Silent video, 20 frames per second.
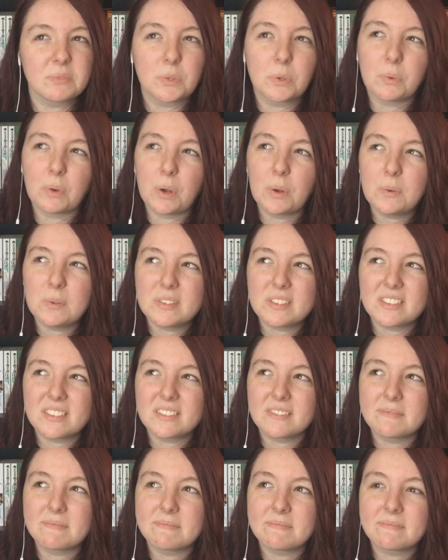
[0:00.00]

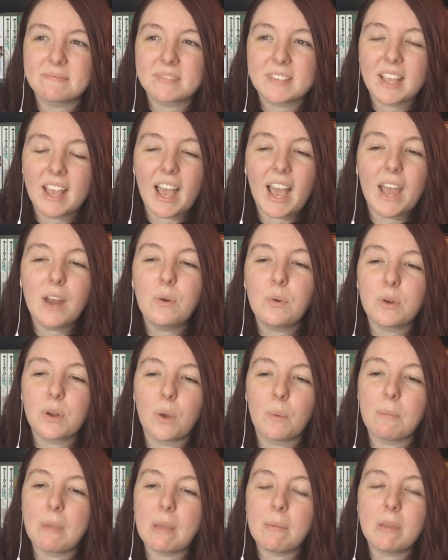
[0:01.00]
gross. I don't
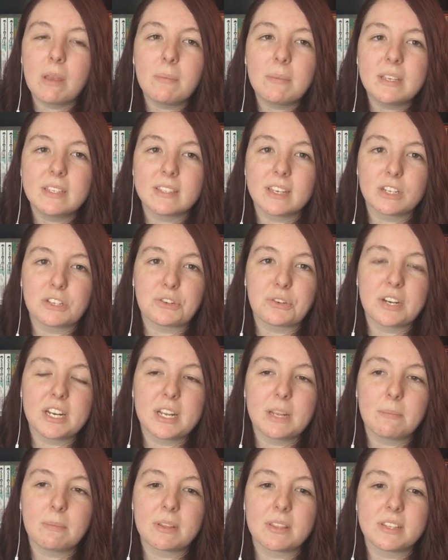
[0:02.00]
know. Maybe I'm
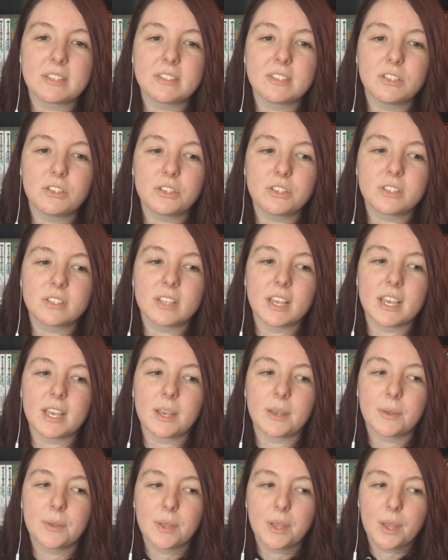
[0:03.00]
exaggerating, but this is just
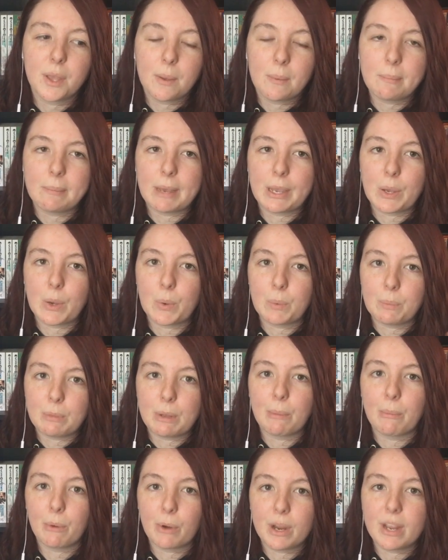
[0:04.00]
like my own
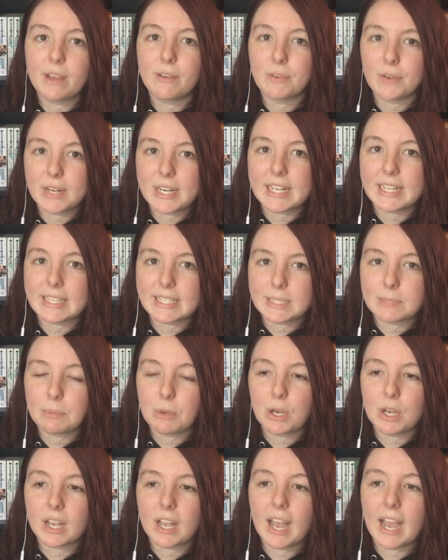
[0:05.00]
memory of reading this
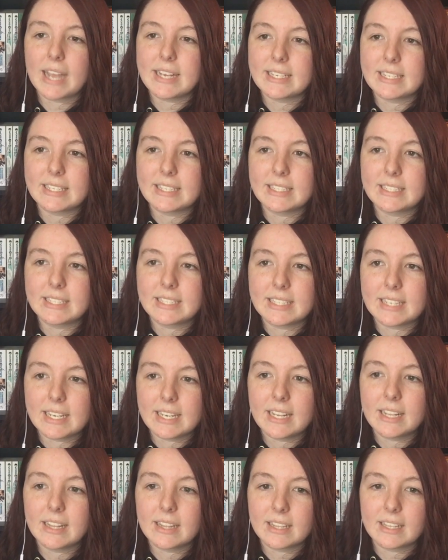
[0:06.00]
book. I
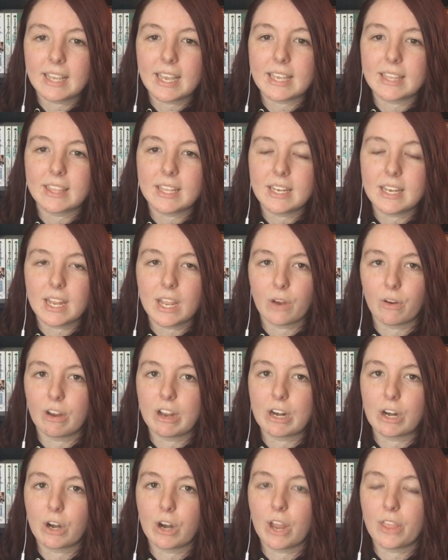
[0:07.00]
didn't like the
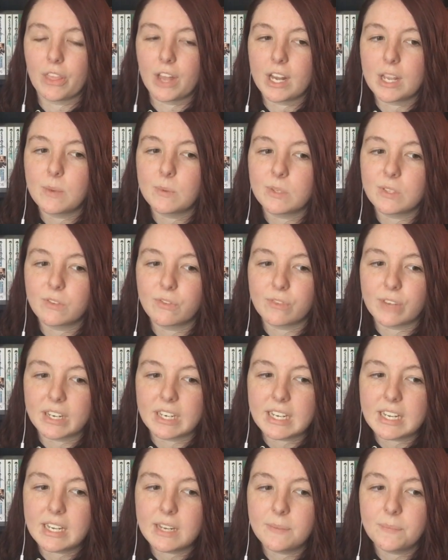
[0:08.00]
narrator. I thought he was
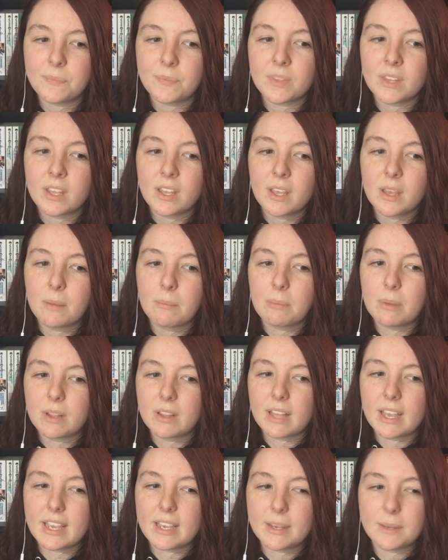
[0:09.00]
funny,
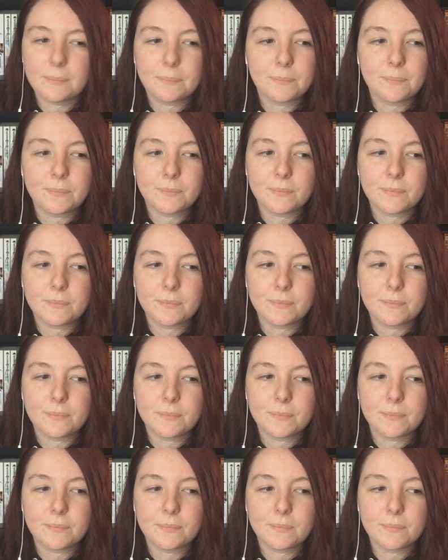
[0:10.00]
but like